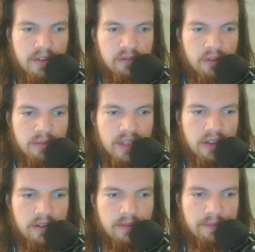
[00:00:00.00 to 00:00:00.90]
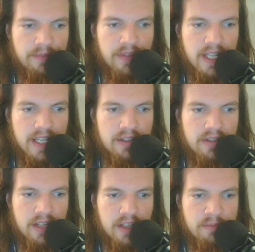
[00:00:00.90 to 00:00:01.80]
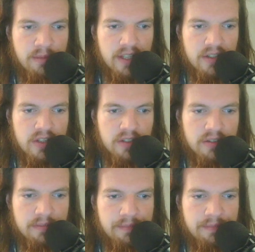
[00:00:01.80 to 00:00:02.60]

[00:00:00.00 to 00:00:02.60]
from the heat expansion.